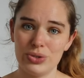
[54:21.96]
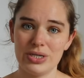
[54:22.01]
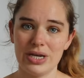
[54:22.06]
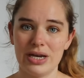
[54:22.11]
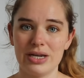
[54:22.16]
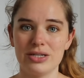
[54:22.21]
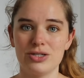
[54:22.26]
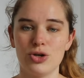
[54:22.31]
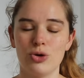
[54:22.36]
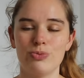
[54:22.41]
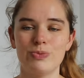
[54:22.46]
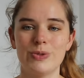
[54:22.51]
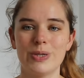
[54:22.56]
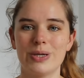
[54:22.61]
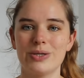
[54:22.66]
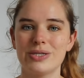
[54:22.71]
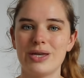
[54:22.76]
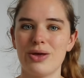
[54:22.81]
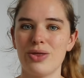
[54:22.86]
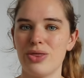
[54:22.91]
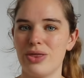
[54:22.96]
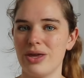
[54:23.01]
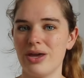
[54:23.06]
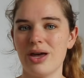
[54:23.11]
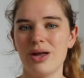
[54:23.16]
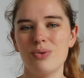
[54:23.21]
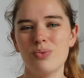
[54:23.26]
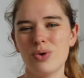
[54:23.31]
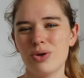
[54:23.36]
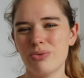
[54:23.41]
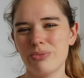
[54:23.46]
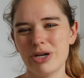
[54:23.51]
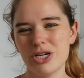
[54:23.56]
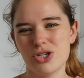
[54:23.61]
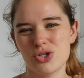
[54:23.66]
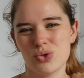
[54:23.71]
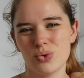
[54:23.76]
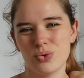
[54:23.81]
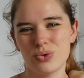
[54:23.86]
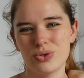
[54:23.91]
tank tops, because I think I want my
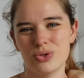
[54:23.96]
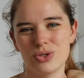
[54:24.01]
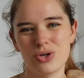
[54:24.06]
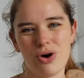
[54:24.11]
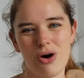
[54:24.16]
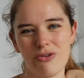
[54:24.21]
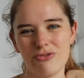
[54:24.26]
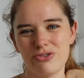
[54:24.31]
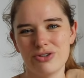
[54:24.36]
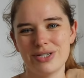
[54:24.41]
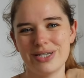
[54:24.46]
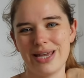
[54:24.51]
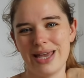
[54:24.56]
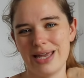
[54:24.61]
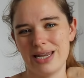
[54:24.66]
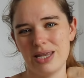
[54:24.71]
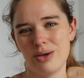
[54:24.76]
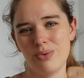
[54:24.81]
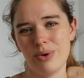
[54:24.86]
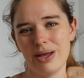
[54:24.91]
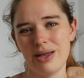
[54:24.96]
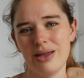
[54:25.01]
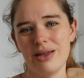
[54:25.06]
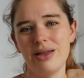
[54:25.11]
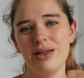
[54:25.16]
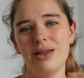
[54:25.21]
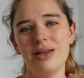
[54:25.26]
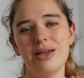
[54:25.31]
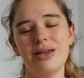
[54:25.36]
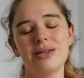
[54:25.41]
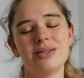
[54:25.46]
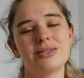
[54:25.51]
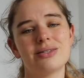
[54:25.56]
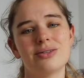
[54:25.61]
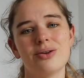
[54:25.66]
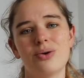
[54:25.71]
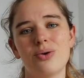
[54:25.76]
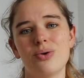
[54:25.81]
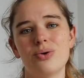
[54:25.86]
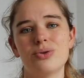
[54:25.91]
shoulders covered anyway.
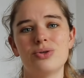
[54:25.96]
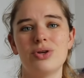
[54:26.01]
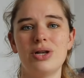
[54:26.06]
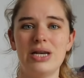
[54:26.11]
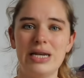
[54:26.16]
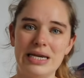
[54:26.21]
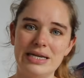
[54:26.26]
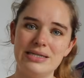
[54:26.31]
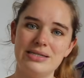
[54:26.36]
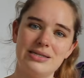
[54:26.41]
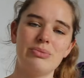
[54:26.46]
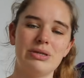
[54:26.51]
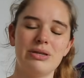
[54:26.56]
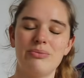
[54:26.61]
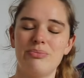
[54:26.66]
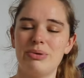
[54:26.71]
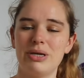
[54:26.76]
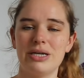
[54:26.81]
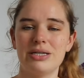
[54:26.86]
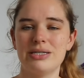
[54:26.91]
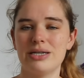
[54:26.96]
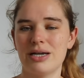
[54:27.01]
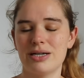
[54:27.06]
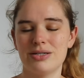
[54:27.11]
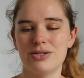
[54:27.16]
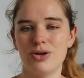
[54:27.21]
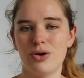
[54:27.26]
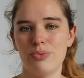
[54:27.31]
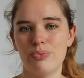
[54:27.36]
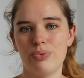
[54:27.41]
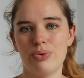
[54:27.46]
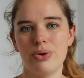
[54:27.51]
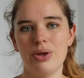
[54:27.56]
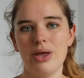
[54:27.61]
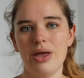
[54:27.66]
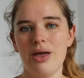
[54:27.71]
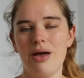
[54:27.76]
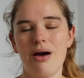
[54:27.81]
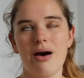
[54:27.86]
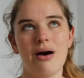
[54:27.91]
So the lace and the pink tank top
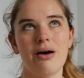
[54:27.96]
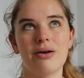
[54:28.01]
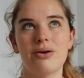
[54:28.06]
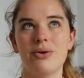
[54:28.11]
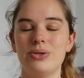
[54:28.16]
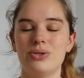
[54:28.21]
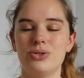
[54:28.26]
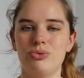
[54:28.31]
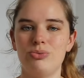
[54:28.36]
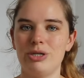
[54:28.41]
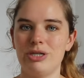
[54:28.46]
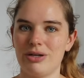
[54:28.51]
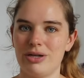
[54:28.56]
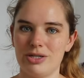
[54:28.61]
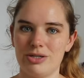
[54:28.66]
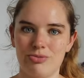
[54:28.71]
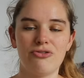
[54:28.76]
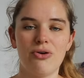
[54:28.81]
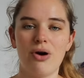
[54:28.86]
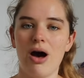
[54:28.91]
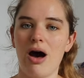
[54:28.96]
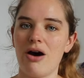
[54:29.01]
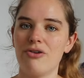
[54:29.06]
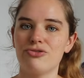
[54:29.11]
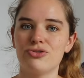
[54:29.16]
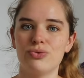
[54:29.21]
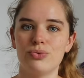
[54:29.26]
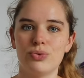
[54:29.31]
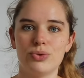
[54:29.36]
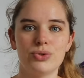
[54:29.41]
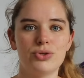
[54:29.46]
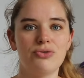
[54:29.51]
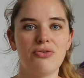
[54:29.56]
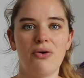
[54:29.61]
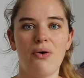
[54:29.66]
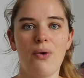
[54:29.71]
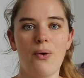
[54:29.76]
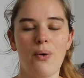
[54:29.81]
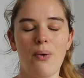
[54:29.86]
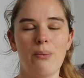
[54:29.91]
are to be nice for afterwards,
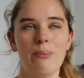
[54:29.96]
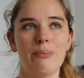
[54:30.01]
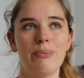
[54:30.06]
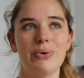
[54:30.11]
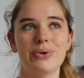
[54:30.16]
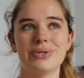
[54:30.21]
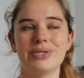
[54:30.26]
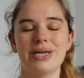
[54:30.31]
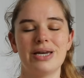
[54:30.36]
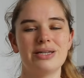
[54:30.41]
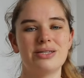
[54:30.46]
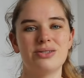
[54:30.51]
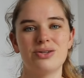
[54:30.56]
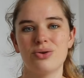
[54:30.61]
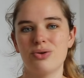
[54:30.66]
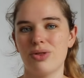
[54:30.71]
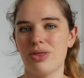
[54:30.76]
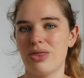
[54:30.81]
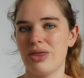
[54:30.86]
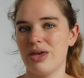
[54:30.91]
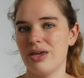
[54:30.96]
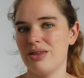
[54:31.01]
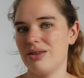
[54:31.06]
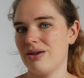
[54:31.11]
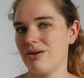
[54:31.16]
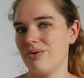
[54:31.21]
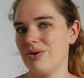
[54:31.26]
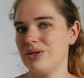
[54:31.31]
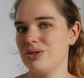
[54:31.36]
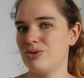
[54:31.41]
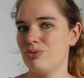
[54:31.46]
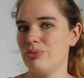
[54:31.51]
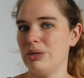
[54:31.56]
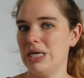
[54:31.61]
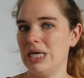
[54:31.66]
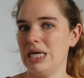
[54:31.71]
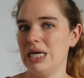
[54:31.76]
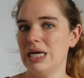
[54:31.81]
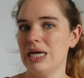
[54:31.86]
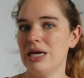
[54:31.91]
for home, but I don't think they're going to
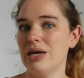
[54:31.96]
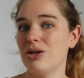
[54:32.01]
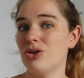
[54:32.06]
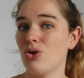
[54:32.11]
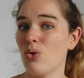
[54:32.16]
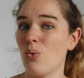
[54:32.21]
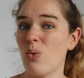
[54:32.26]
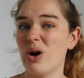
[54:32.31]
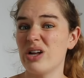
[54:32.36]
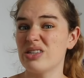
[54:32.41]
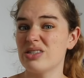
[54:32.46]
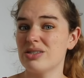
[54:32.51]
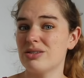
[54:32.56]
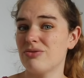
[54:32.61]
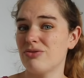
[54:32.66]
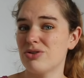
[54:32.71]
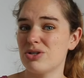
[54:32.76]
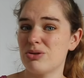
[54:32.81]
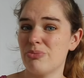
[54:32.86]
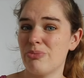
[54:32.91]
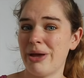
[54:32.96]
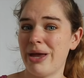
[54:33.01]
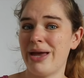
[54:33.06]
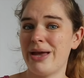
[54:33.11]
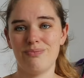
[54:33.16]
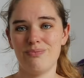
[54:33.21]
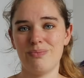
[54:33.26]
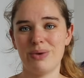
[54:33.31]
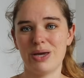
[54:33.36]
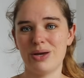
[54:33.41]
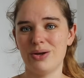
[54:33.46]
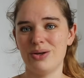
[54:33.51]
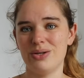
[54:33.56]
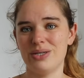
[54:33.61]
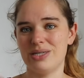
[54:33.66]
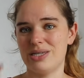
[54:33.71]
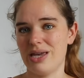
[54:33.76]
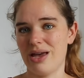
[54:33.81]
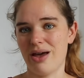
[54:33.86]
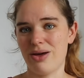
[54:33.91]
be the ones for Japan,
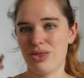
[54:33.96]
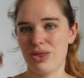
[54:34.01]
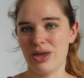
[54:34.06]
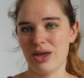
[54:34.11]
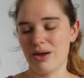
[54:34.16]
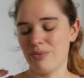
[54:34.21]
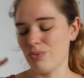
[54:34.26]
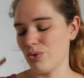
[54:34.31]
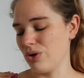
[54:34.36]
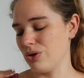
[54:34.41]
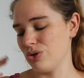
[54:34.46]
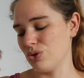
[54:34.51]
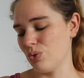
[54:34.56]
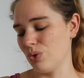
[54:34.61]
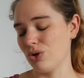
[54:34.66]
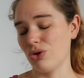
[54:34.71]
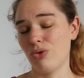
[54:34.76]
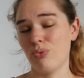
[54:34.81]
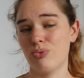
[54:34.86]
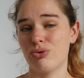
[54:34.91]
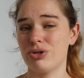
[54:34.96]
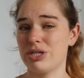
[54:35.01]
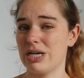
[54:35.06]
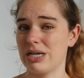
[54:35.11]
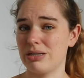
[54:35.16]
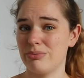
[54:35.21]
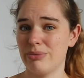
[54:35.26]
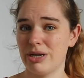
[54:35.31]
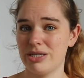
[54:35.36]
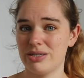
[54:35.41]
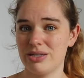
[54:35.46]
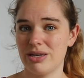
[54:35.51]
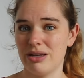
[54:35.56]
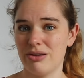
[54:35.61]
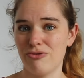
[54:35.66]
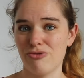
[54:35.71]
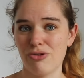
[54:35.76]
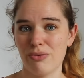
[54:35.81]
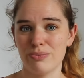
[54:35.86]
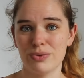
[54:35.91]
because yeah, I think I'm going to want to protect my
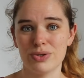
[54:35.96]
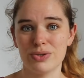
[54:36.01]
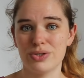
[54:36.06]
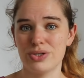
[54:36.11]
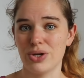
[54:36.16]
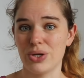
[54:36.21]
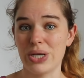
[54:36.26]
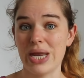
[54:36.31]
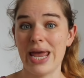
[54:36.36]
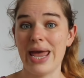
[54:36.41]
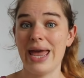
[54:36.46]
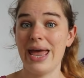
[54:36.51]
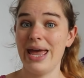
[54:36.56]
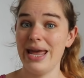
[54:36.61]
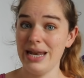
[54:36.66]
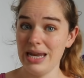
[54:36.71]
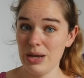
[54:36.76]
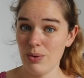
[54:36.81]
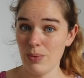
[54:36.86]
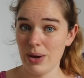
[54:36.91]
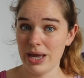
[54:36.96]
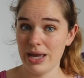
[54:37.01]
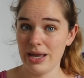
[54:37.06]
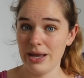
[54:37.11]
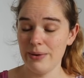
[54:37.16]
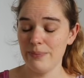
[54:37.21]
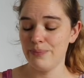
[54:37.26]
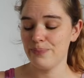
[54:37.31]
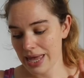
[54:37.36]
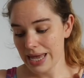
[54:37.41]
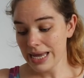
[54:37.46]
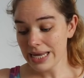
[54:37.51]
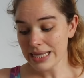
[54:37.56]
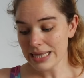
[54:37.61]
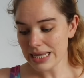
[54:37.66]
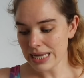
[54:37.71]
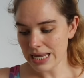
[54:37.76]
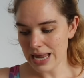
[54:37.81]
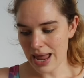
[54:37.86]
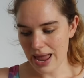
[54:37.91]
skin from the sun anyway.
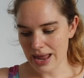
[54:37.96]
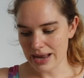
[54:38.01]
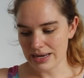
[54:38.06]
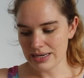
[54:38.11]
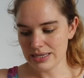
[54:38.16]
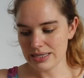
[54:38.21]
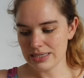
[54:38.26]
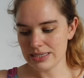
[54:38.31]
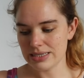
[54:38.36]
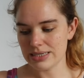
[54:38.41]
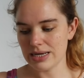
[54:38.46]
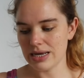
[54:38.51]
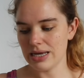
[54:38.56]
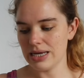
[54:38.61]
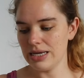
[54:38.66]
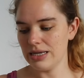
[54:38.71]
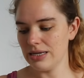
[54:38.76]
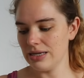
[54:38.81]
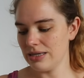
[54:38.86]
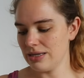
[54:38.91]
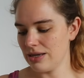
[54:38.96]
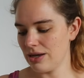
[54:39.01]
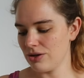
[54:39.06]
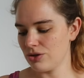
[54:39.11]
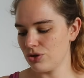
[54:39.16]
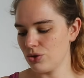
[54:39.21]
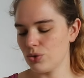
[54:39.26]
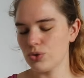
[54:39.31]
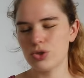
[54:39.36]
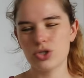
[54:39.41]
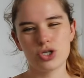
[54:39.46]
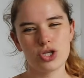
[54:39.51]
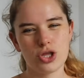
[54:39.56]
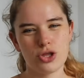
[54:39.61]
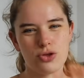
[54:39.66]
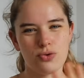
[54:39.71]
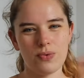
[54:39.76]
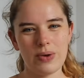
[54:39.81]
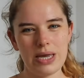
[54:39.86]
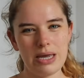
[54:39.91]
In the end, in those
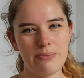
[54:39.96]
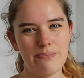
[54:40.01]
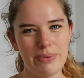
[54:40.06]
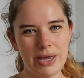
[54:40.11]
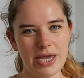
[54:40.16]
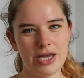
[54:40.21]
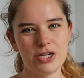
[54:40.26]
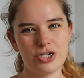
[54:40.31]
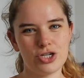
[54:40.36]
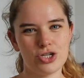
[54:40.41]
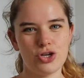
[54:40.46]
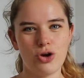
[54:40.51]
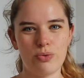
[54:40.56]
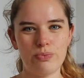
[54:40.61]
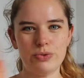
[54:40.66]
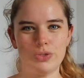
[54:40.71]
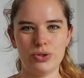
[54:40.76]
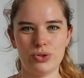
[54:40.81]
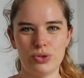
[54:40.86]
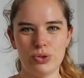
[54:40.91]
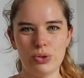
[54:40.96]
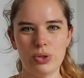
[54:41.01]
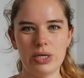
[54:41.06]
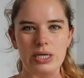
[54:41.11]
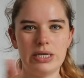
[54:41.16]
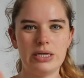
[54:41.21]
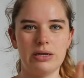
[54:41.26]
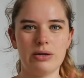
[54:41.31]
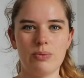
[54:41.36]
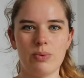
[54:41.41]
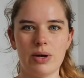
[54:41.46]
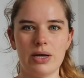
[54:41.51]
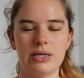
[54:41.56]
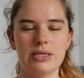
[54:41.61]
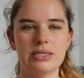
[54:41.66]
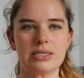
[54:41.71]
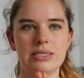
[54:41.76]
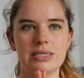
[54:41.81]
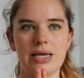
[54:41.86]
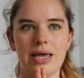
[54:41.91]
3 beige tops, the 2 linen
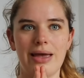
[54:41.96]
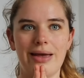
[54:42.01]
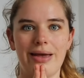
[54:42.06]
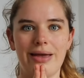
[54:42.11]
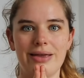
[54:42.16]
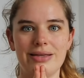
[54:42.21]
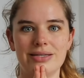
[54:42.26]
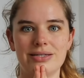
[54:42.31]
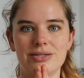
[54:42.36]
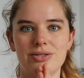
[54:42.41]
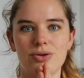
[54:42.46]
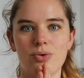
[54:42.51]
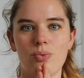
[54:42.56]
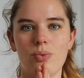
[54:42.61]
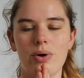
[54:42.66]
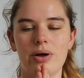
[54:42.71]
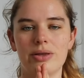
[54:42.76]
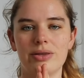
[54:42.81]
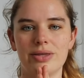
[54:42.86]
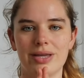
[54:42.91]
ones and the one